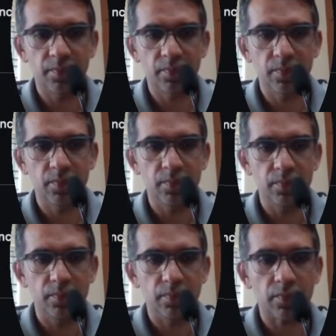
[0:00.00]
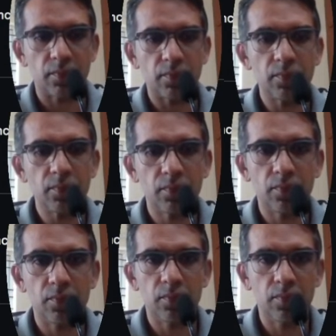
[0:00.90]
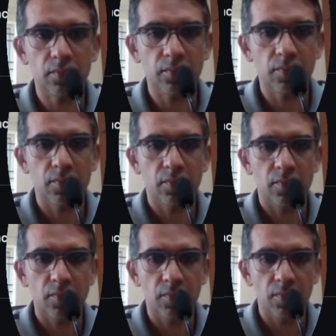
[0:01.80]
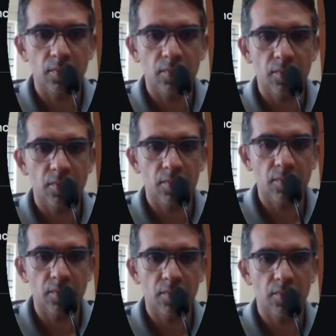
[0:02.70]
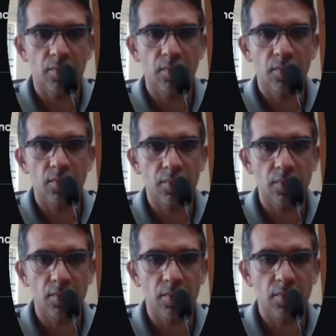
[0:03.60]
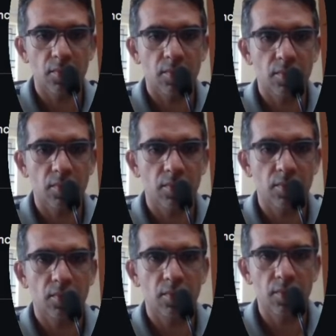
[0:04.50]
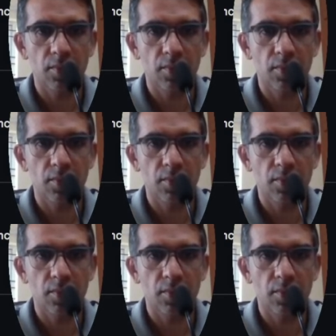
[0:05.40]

(silence)